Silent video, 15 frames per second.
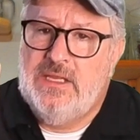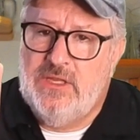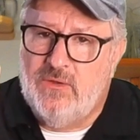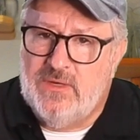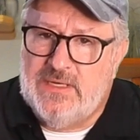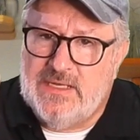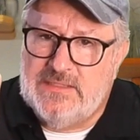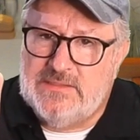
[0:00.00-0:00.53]
You
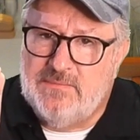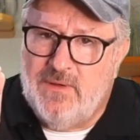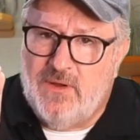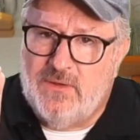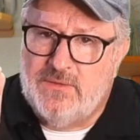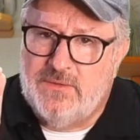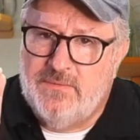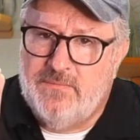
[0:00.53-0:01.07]
can taste the
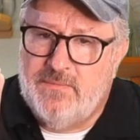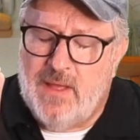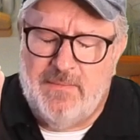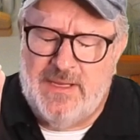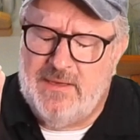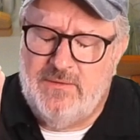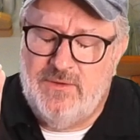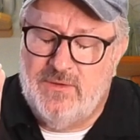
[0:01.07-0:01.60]
malt. I
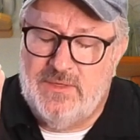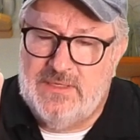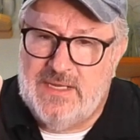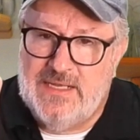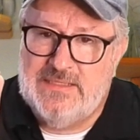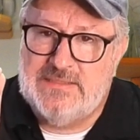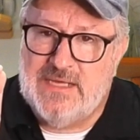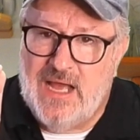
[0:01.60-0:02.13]
mean, you can
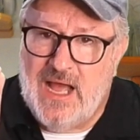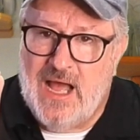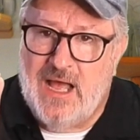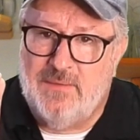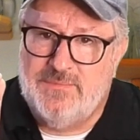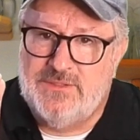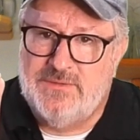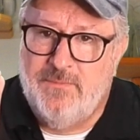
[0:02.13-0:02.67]
taste the
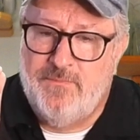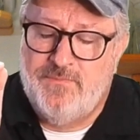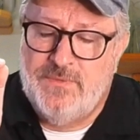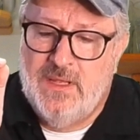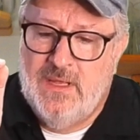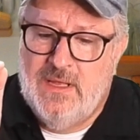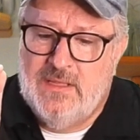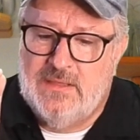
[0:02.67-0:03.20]
hops.
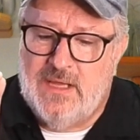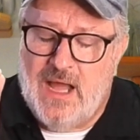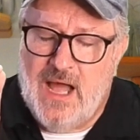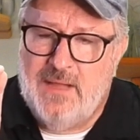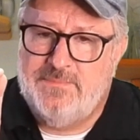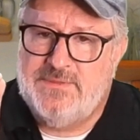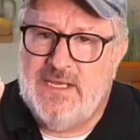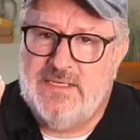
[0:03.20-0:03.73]
The
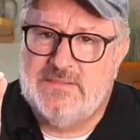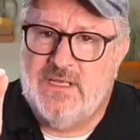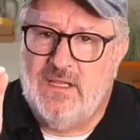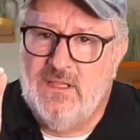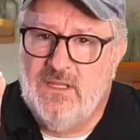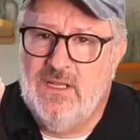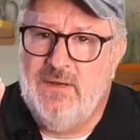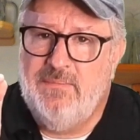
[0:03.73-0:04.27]
hops has a
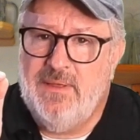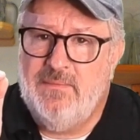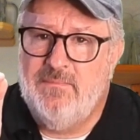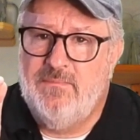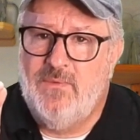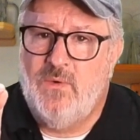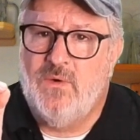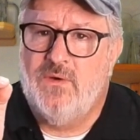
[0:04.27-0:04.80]
little bit
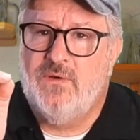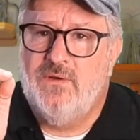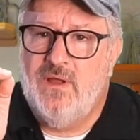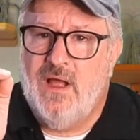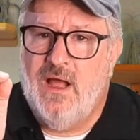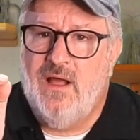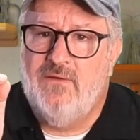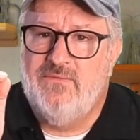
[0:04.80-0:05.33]
more
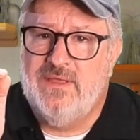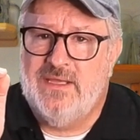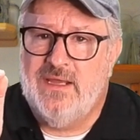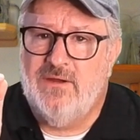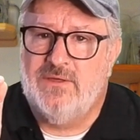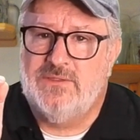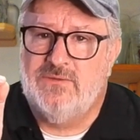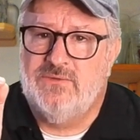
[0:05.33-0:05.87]
of the
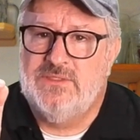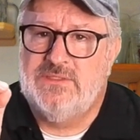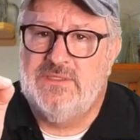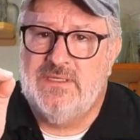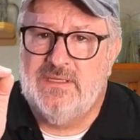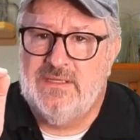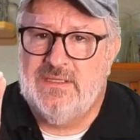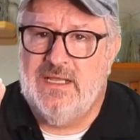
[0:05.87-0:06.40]

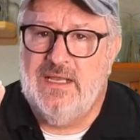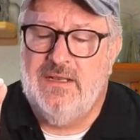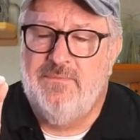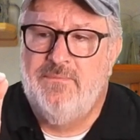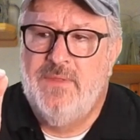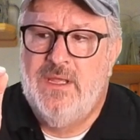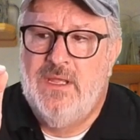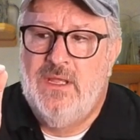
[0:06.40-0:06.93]
characteristic
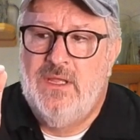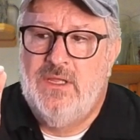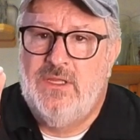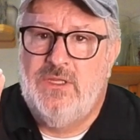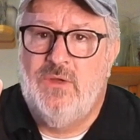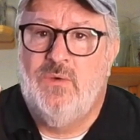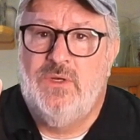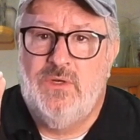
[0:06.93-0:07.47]
than
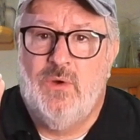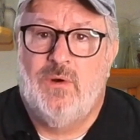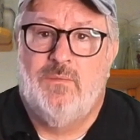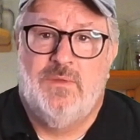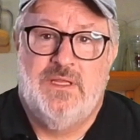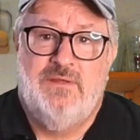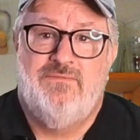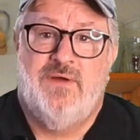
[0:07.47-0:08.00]
you would
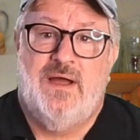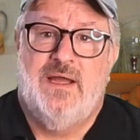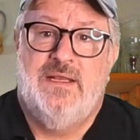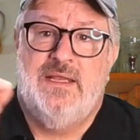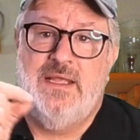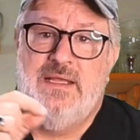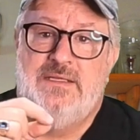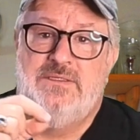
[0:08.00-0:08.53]
normally
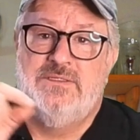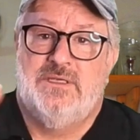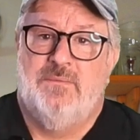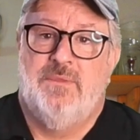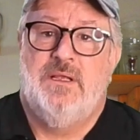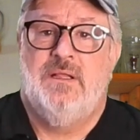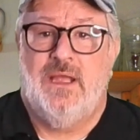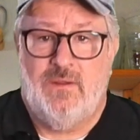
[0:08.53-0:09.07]
find in
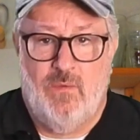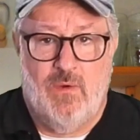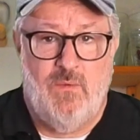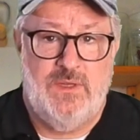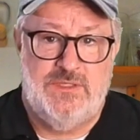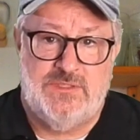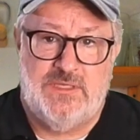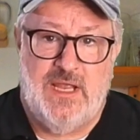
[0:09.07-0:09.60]
something like what
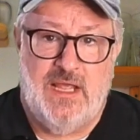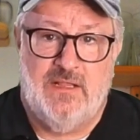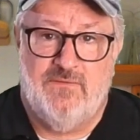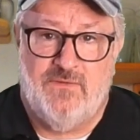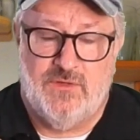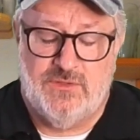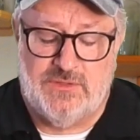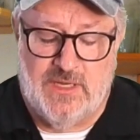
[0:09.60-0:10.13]
we just had, the
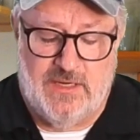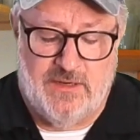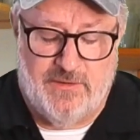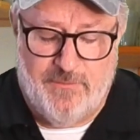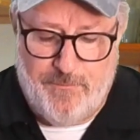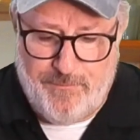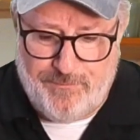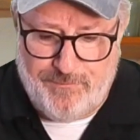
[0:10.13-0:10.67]
Warsteiner.